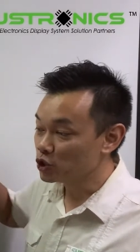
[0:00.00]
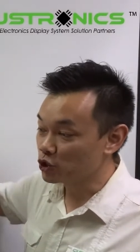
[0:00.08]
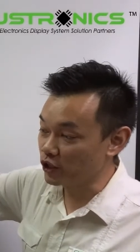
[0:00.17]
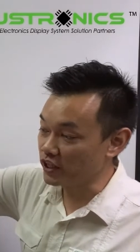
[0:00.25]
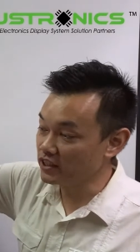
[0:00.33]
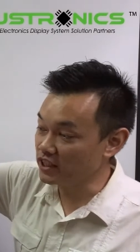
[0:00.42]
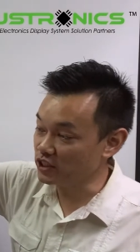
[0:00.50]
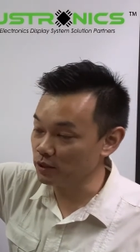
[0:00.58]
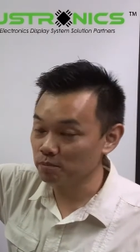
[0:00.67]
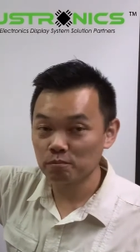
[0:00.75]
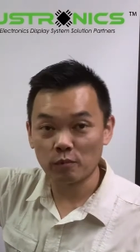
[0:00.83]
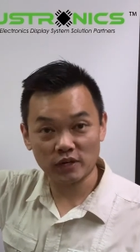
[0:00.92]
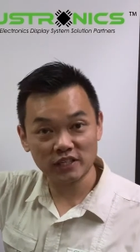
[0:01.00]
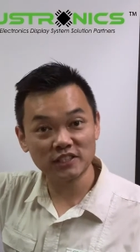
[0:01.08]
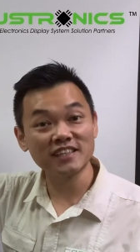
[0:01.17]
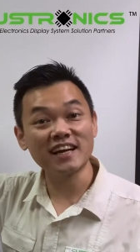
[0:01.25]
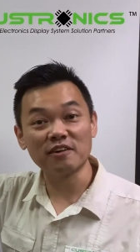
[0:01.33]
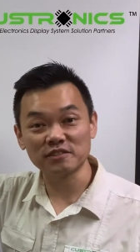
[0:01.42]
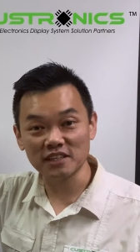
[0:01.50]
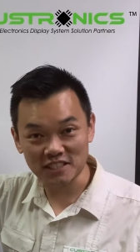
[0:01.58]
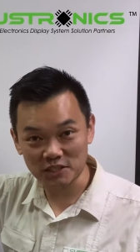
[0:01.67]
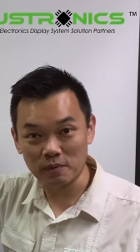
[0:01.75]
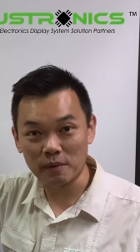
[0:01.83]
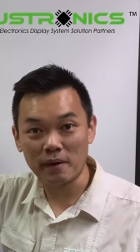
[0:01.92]
3-digit production counter
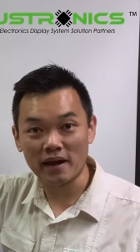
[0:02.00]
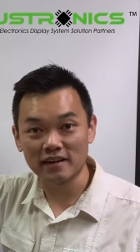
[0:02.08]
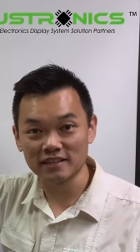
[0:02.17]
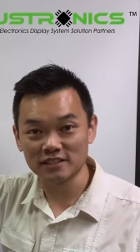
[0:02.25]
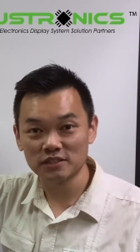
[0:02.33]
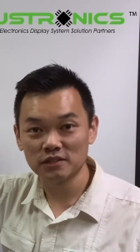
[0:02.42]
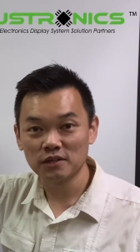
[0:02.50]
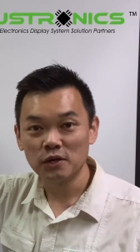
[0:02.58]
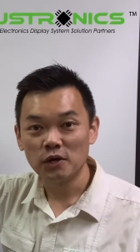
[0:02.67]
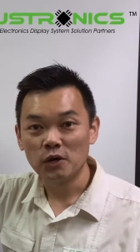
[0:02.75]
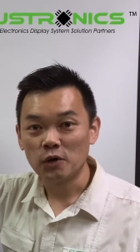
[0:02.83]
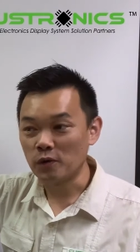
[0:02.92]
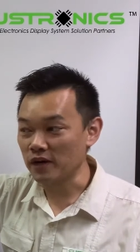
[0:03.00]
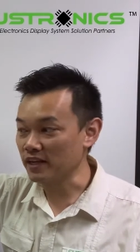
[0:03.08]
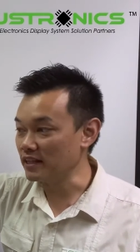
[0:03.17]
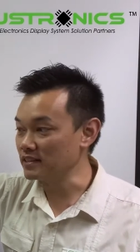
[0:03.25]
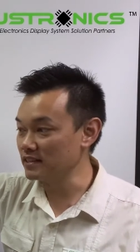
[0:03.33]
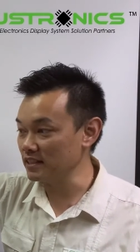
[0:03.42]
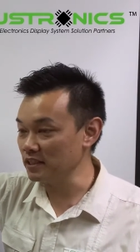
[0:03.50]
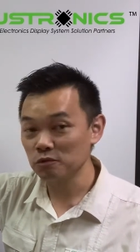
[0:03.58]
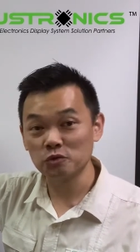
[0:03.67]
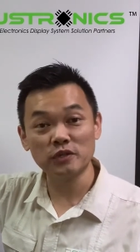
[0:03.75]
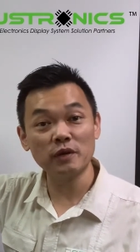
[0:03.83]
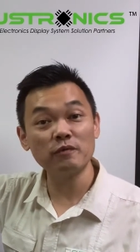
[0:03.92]
display panels. Where you can see,
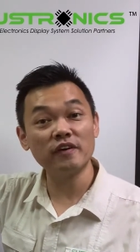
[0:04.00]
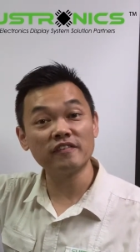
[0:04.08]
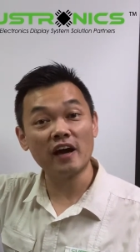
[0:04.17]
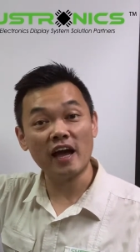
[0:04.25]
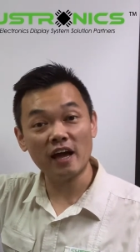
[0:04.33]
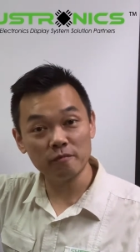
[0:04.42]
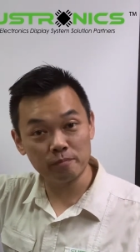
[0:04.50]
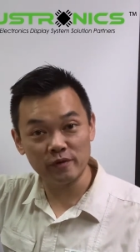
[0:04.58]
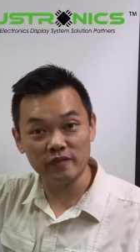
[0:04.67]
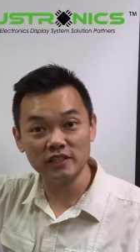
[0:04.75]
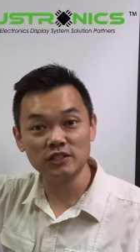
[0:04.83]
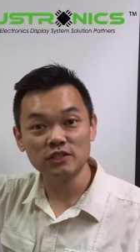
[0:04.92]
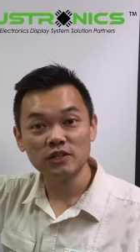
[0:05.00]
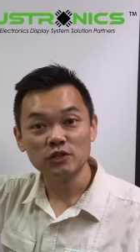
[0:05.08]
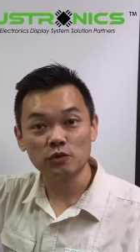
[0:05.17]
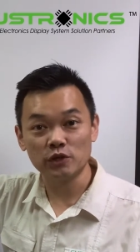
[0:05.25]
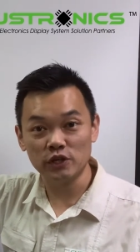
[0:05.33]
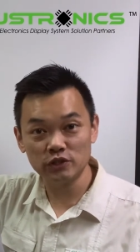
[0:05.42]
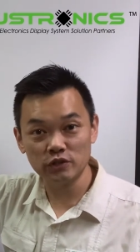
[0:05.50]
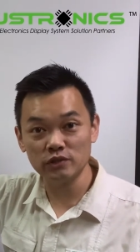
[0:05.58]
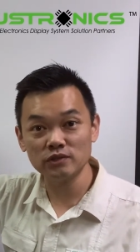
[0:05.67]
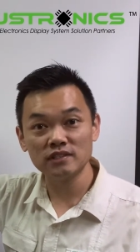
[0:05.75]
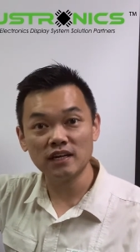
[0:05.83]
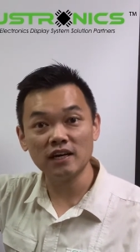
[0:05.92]
today we have privilege to
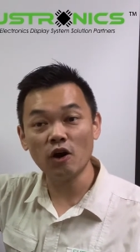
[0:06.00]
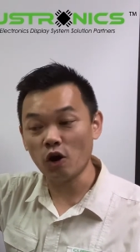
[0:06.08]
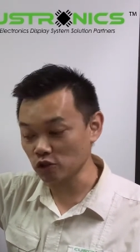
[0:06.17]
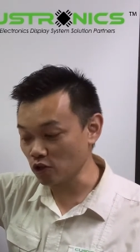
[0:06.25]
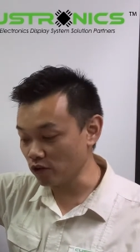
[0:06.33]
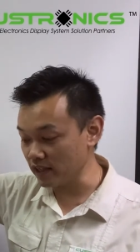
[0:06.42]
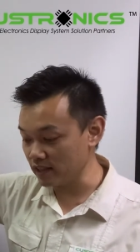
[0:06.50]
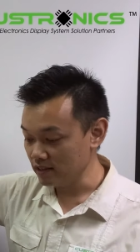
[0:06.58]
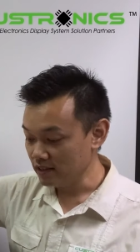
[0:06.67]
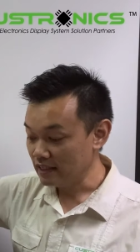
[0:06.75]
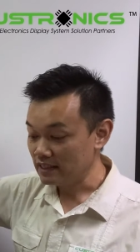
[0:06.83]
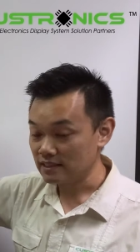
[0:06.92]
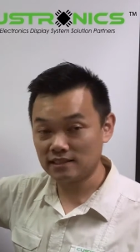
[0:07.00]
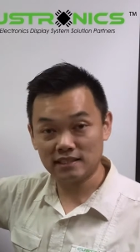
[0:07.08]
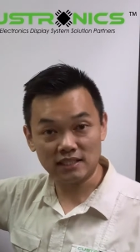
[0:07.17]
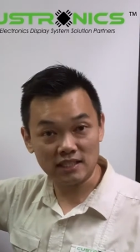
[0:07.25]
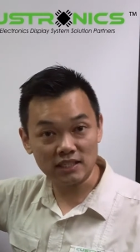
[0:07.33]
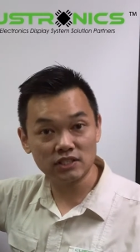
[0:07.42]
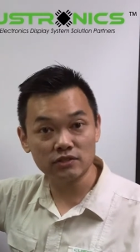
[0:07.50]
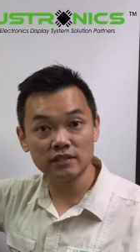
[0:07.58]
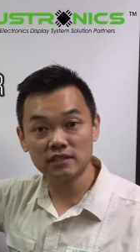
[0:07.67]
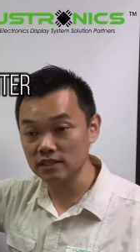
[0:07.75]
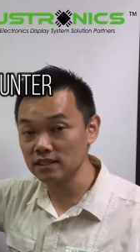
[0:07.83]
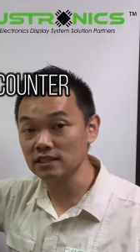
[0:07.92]
introduce a Autonic CT
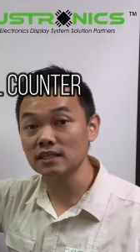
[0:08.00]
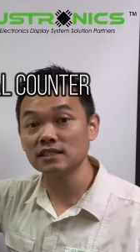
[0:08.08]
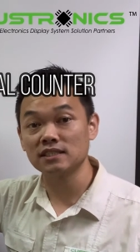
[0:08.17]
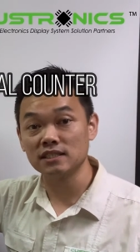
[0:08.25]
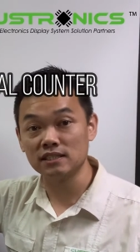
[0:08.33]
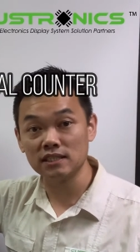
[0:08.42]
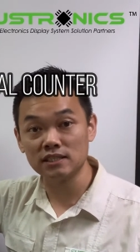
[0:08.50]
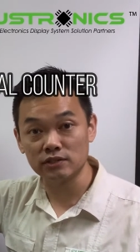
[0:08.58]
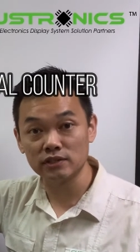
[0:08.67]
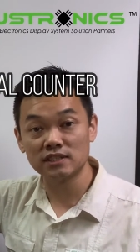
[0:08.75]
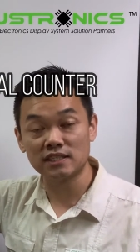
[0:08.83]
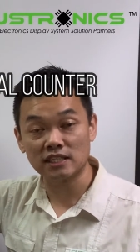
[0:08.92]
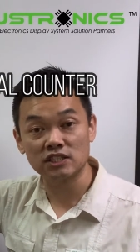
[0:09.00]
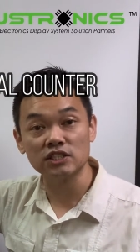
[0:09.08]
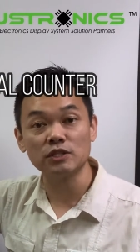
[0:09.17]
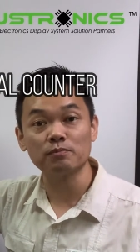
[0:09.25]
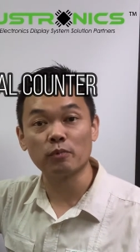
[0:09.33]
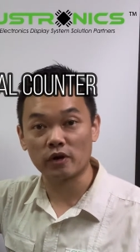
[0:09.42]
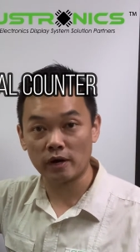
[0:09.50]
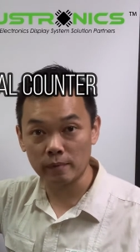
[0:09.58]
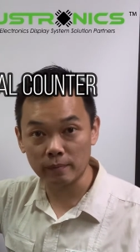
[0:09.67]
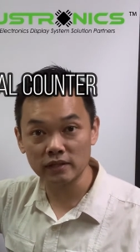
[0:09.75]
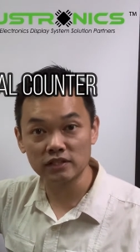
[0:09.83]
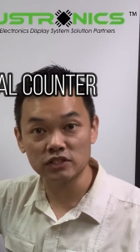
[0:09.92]
series. This is a CT series 6-digit
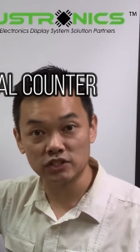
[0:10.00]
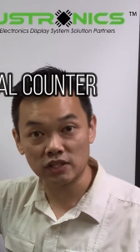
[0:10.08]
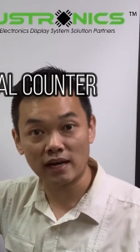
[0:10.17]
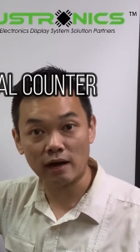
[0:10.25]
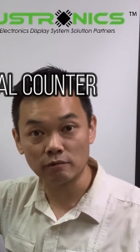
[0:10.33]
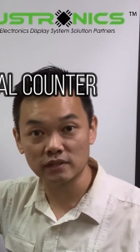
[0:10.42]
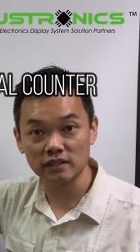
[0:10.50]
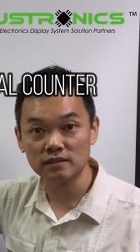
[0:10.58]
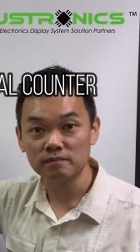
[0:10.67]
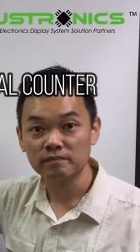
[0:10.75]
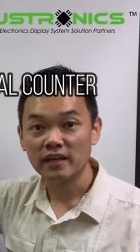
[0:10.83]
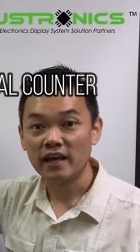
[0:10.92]
programmable digital counters.